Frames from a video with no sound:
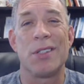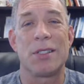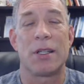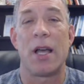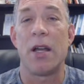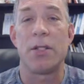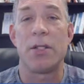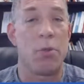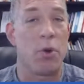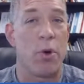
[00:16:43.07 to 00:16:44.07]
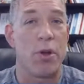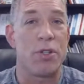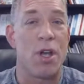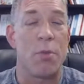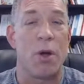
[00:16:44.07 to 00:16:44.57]
It's kind of similar to what
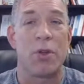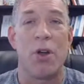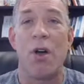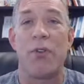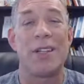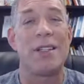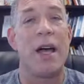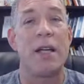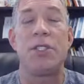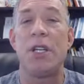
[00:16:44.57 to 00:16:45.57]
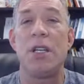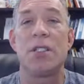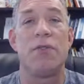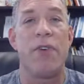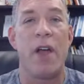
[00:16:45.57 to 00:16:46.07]
you're talking about with golf. Like Tai Chi
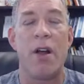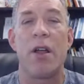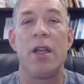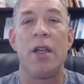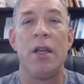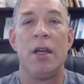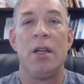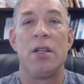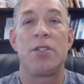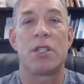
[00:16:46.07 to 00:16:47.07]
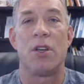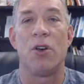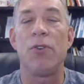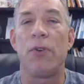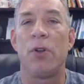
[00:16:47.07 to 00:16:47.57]
is very
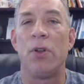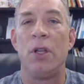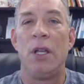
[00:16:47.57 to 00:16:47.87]
skillful.